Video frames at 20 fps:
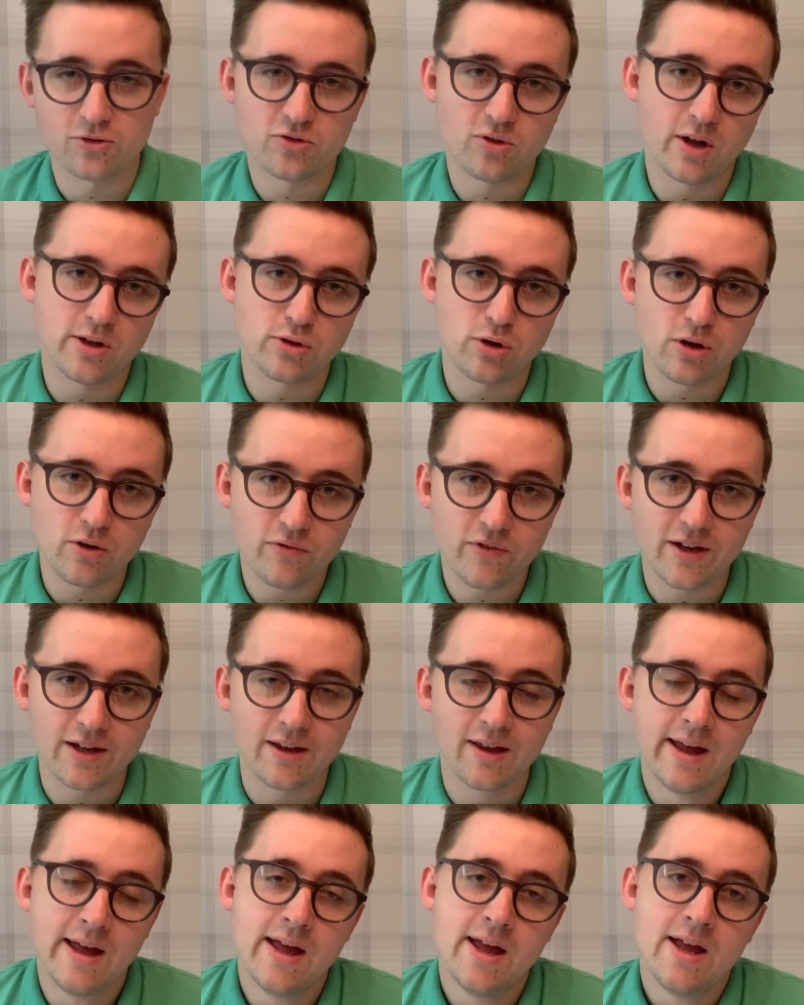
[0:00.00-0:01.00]
So I do think
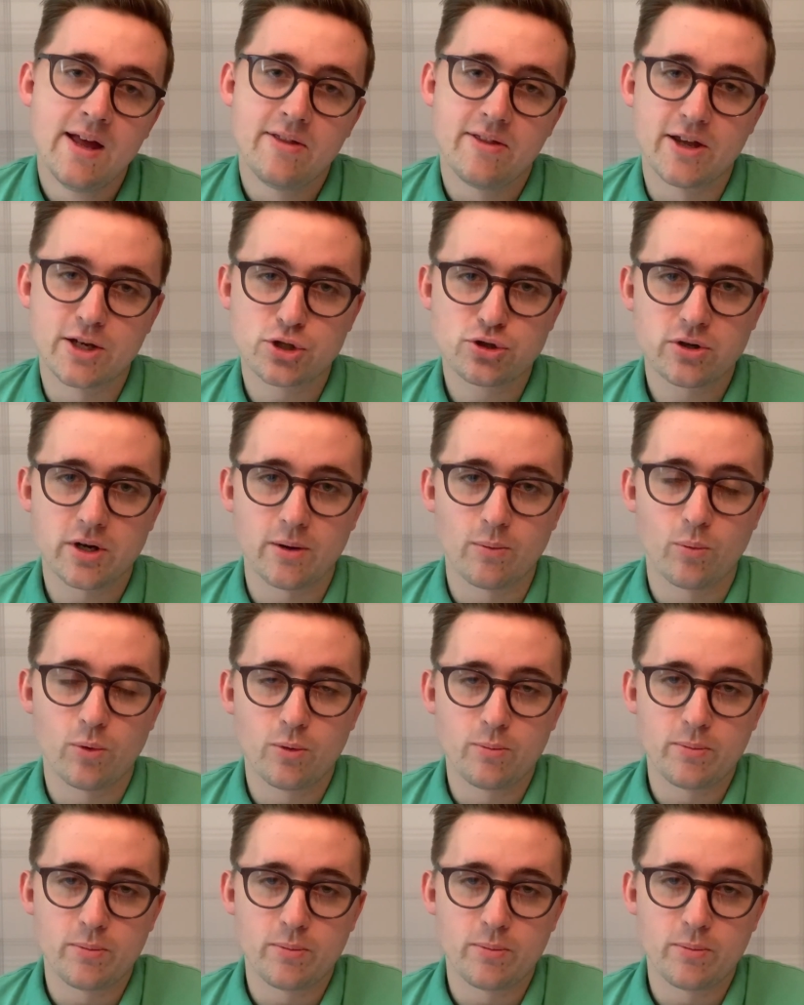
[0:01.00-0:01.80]
this trip will